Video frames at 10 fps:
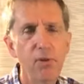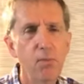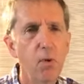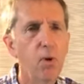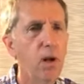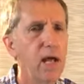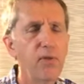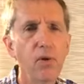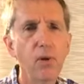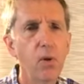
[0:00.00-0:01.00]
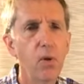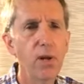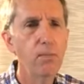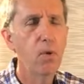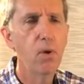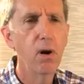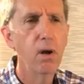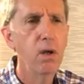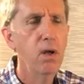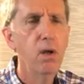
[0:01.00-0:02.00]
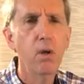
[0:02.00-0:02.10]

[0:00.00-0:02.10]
them more like the Lord and more